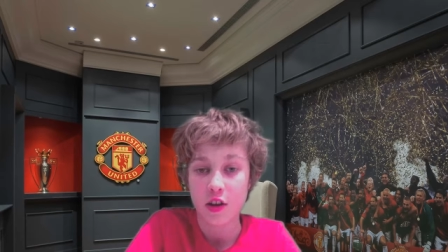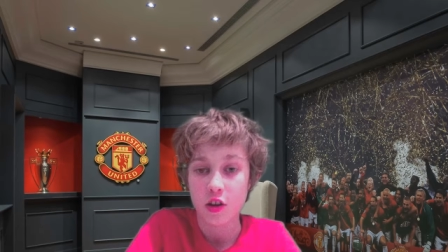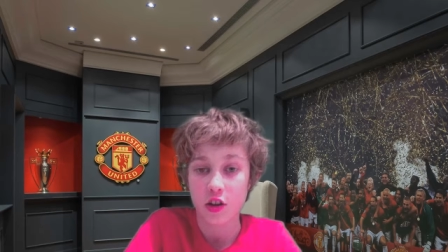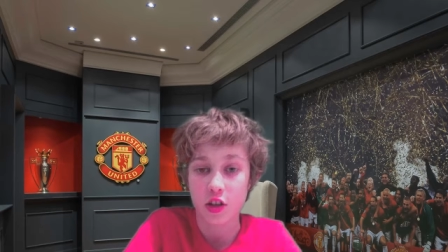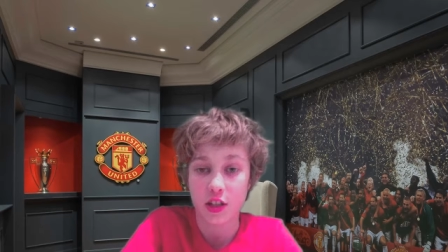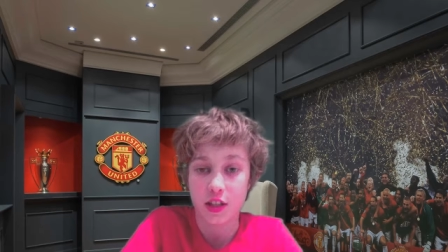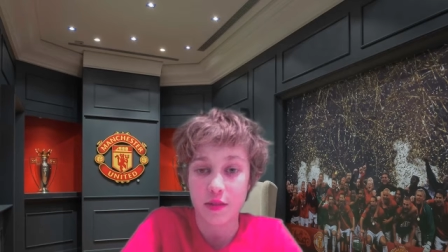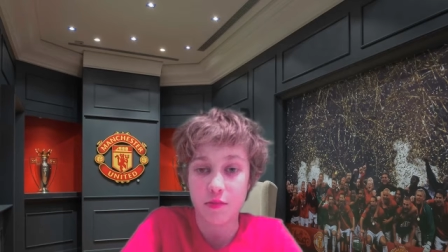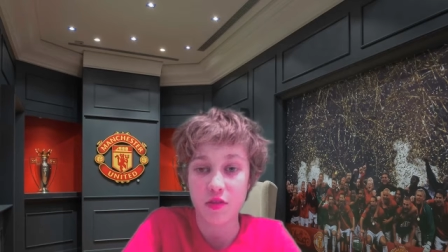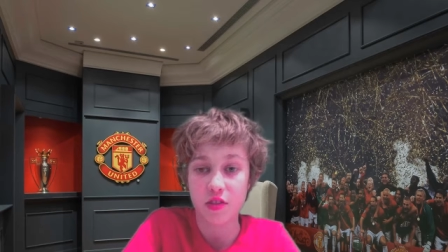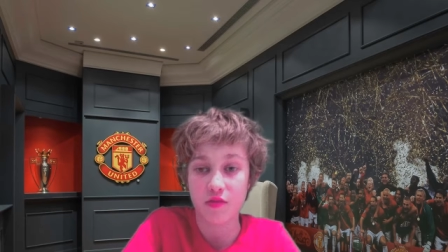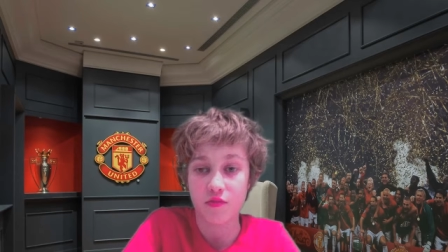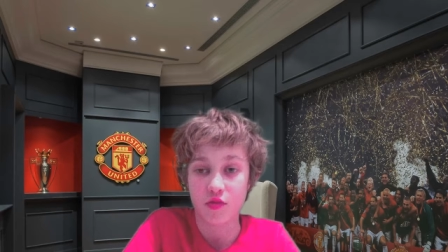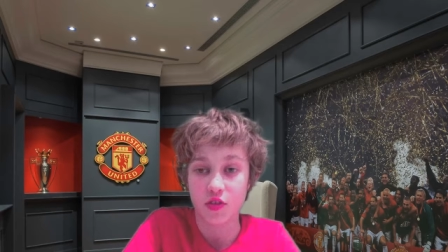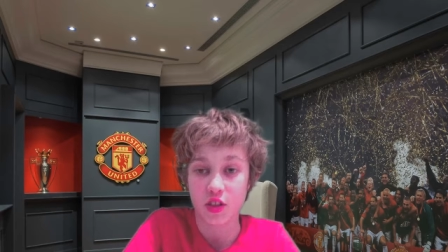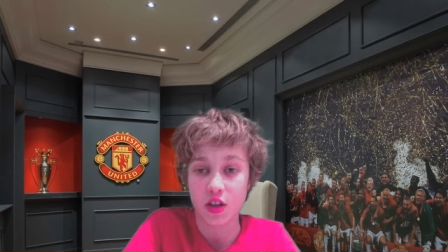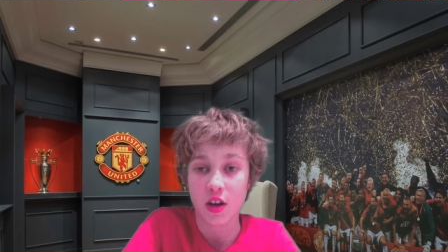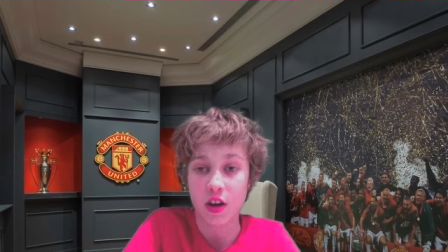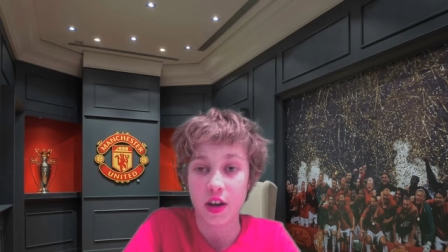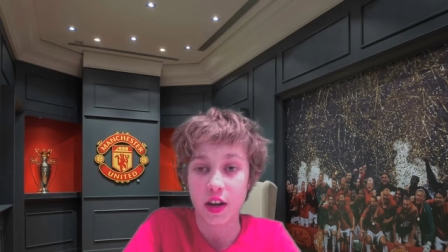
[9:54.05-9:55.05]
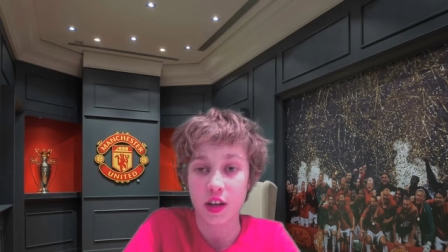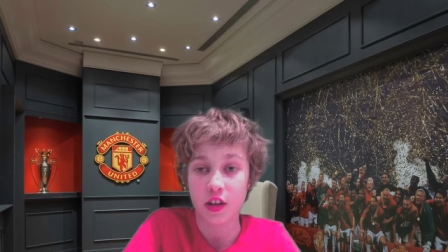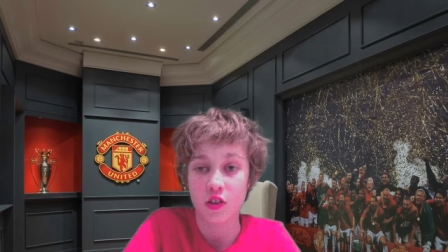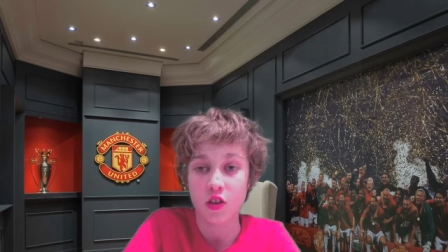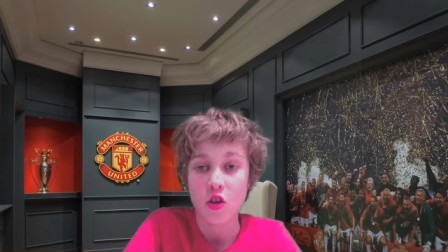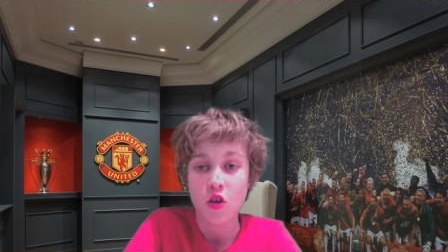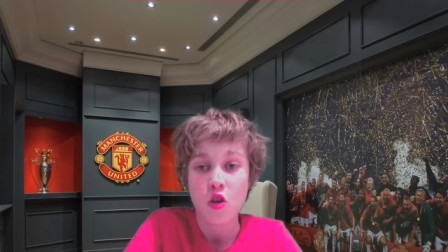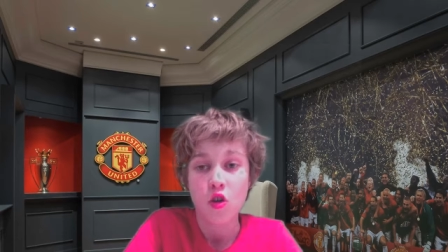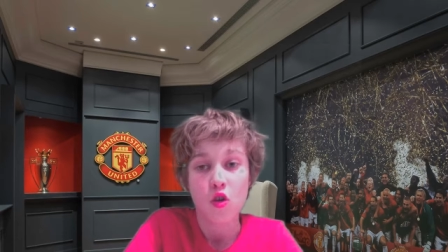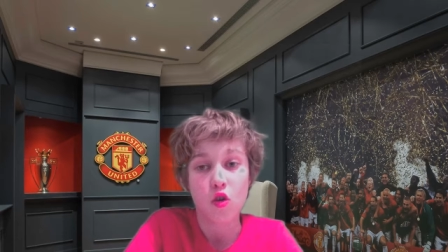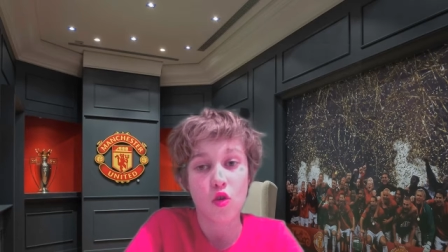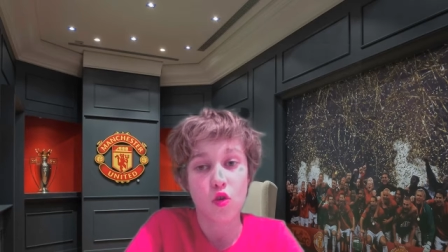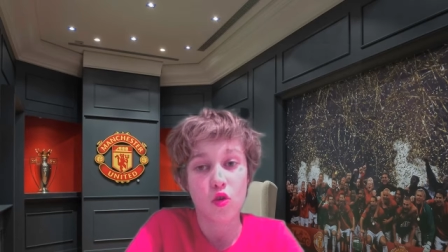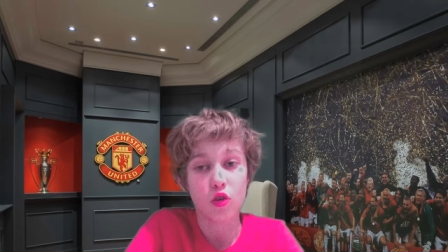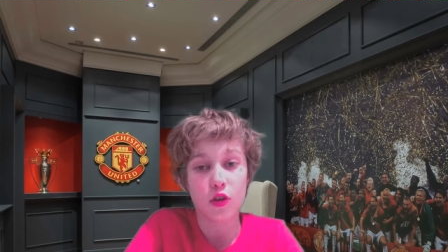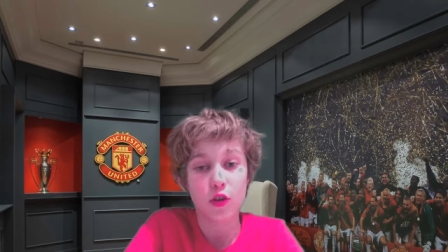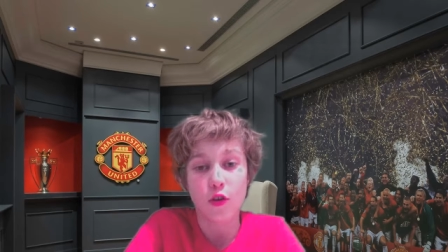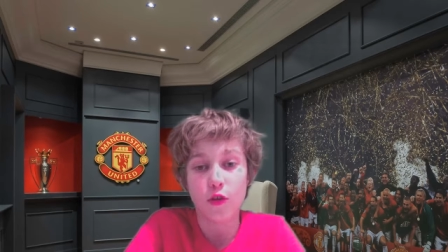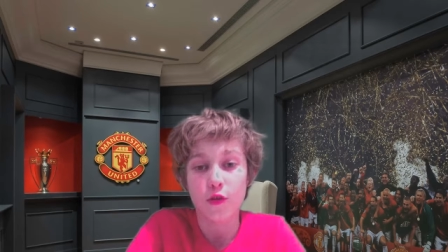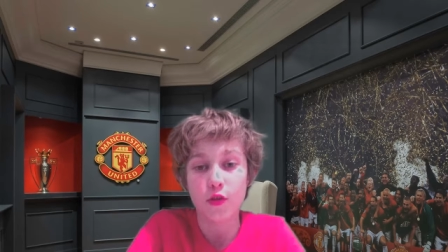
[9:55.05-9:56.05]
because he would have resigned
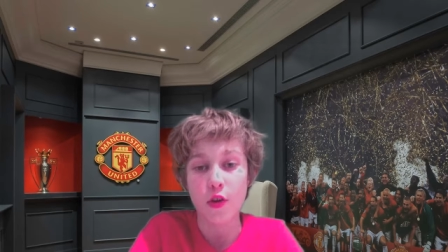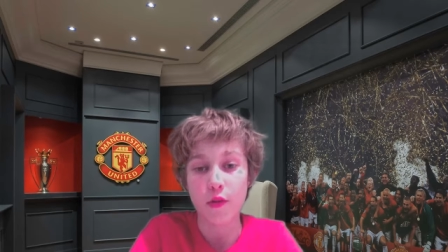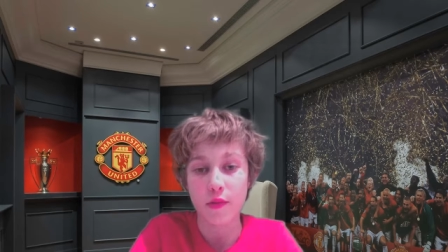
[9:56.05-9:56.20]
or no,